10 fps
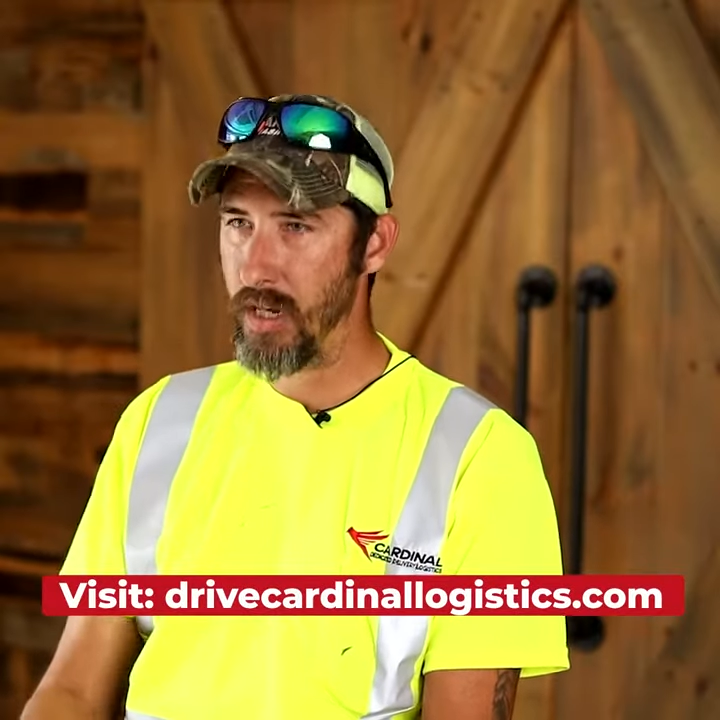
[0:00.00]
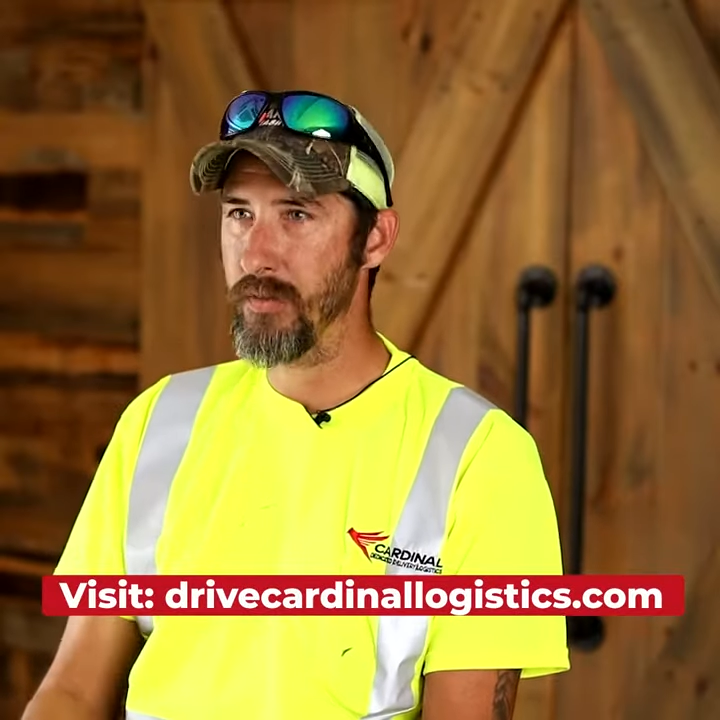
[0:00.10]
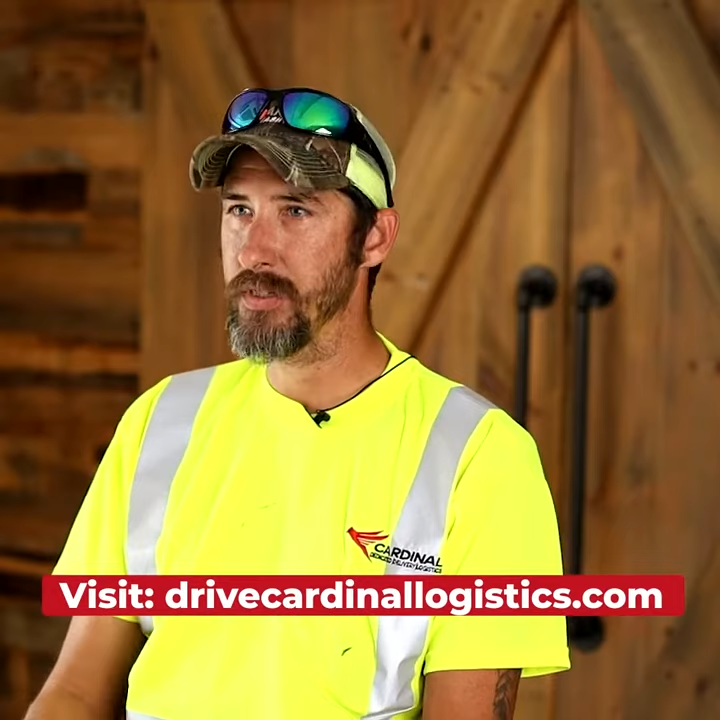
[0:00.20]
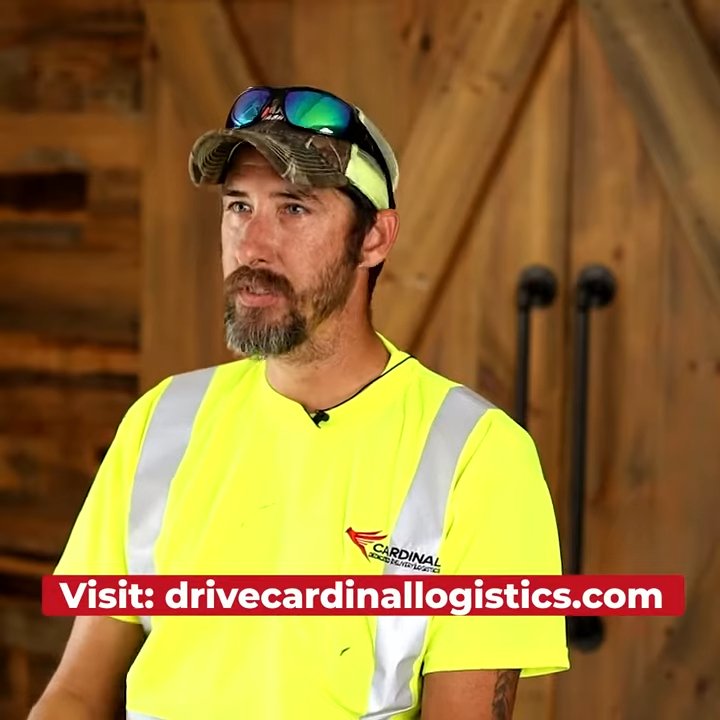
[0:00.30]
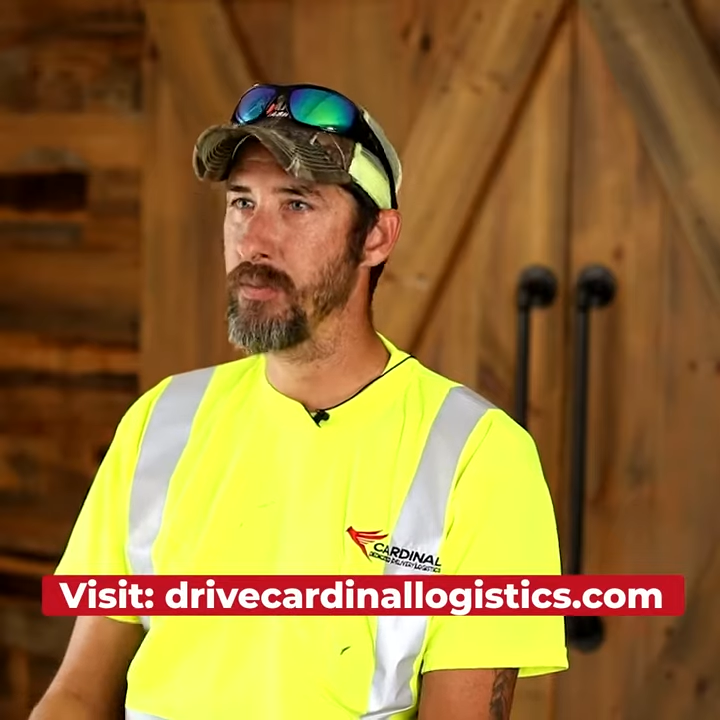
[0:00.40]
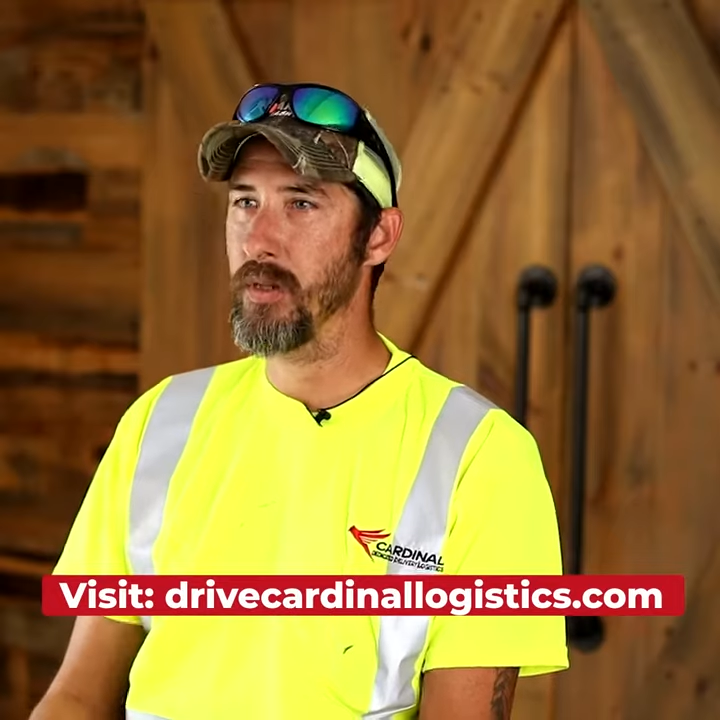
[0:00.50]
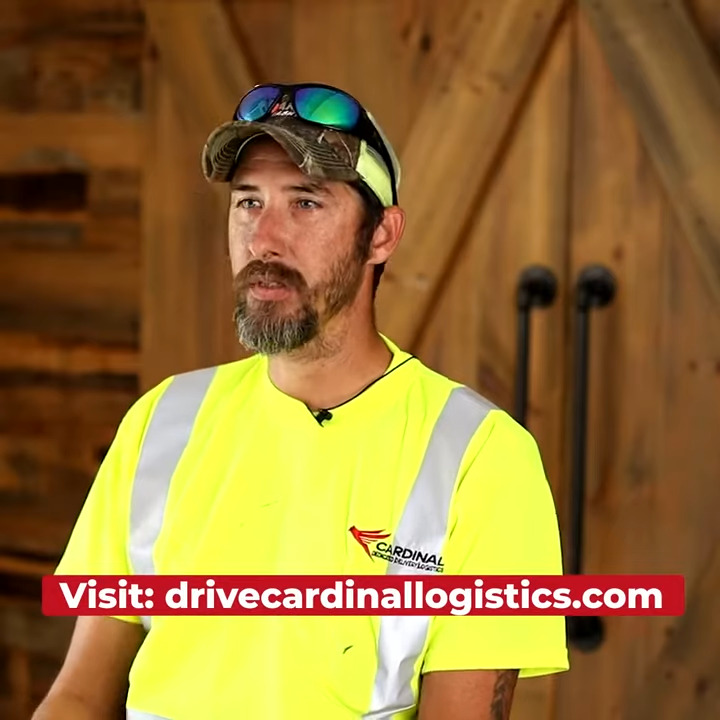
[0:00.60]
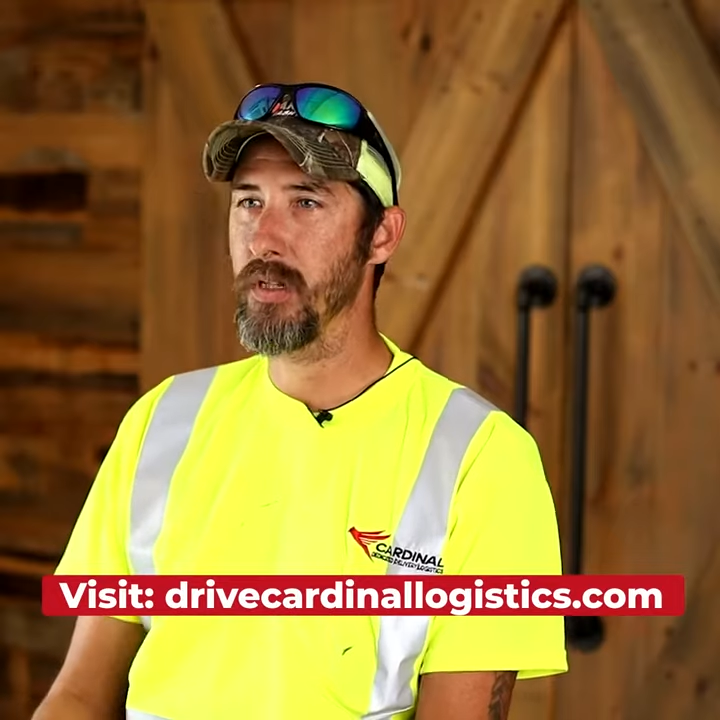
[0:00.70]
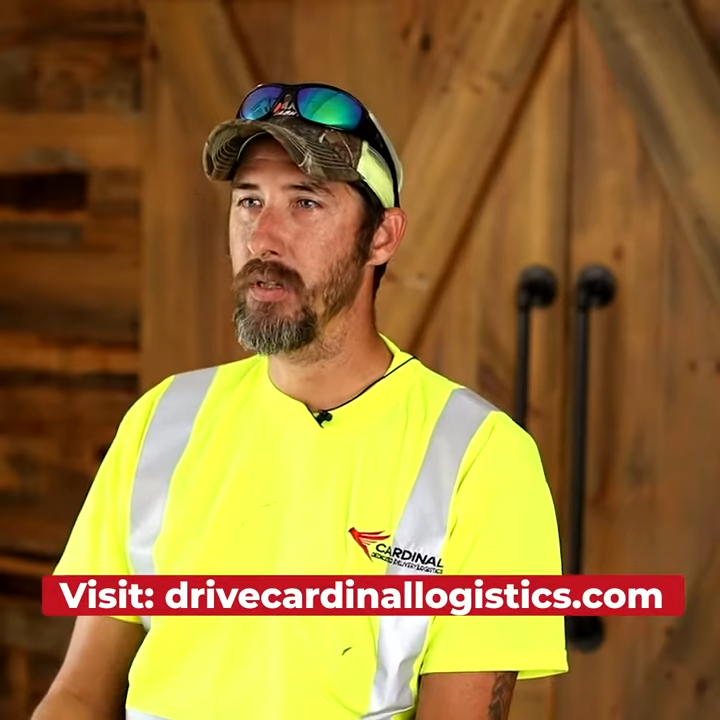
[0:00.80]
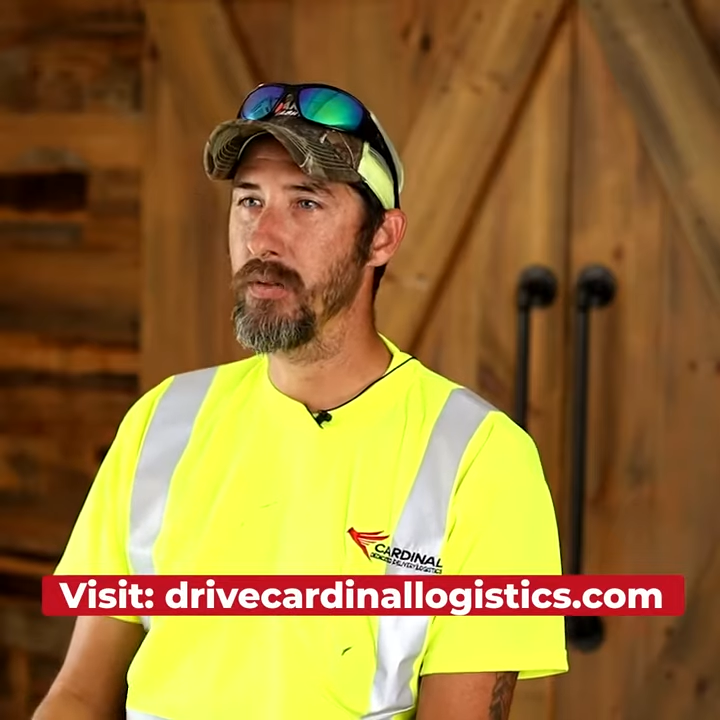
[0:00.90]
covered you're supposed
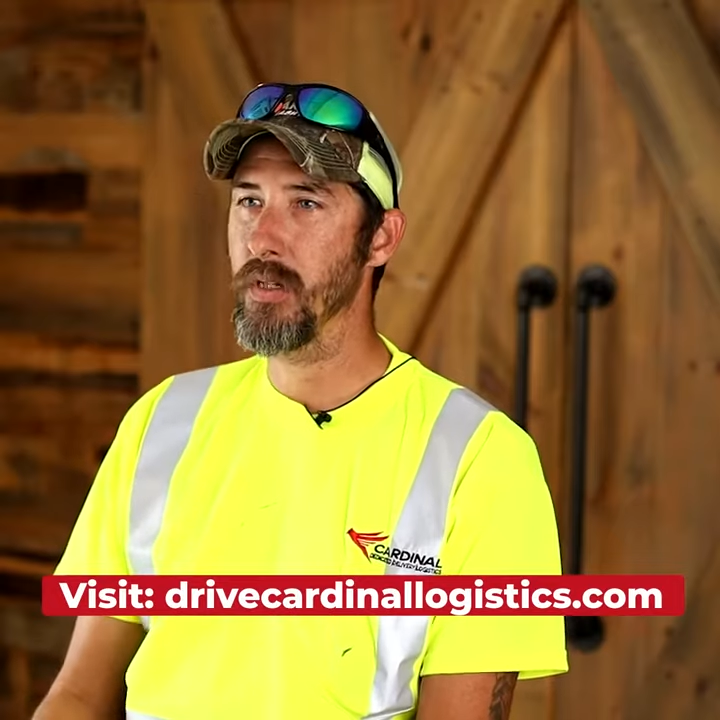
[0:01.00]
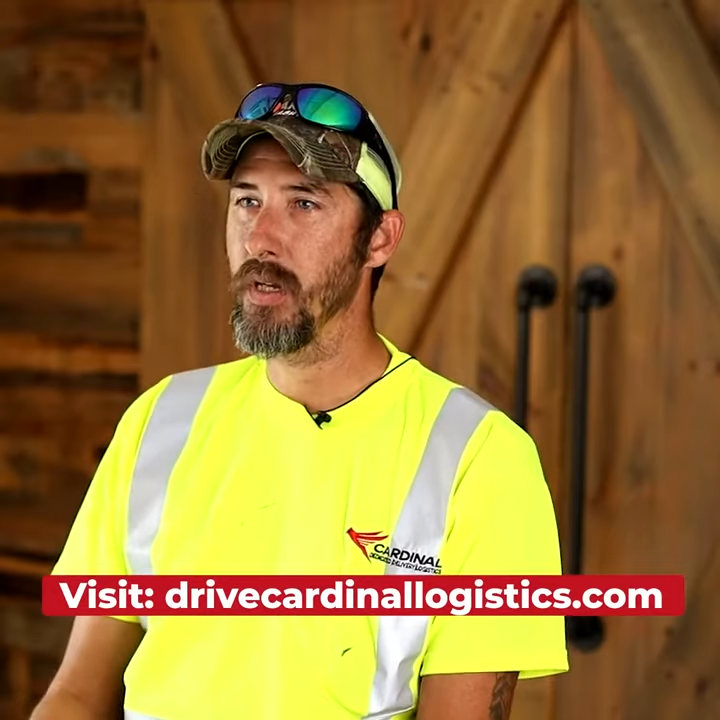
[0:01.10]
to do.